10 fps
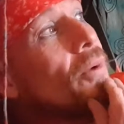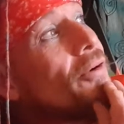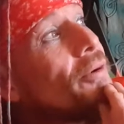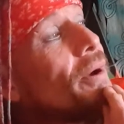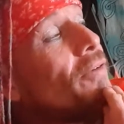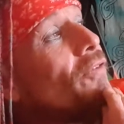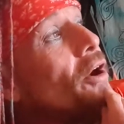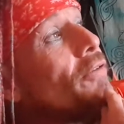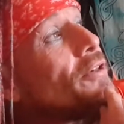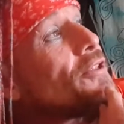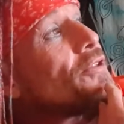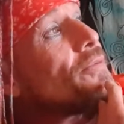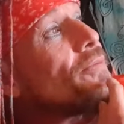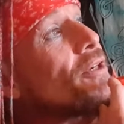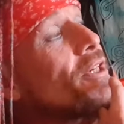worried about a virus
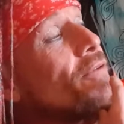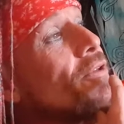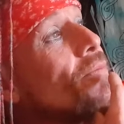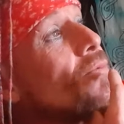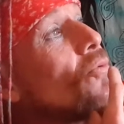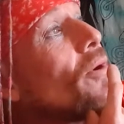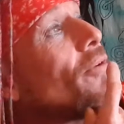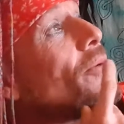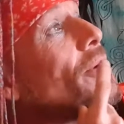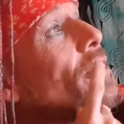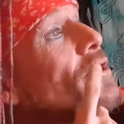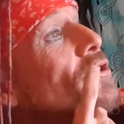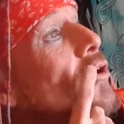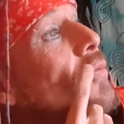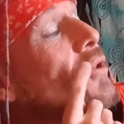that might kill them, or worried about their
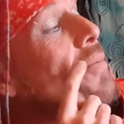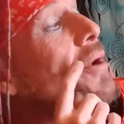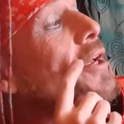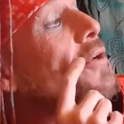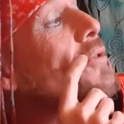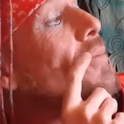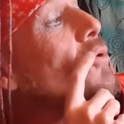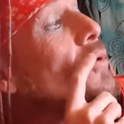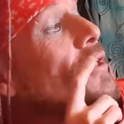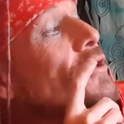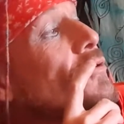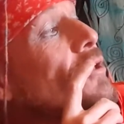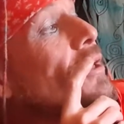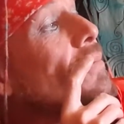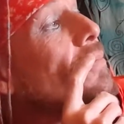job or their money or their mortgage or
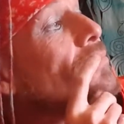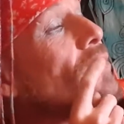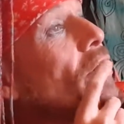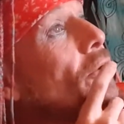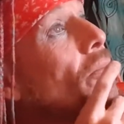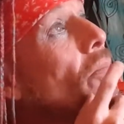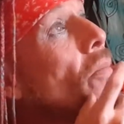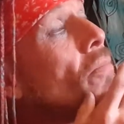their home,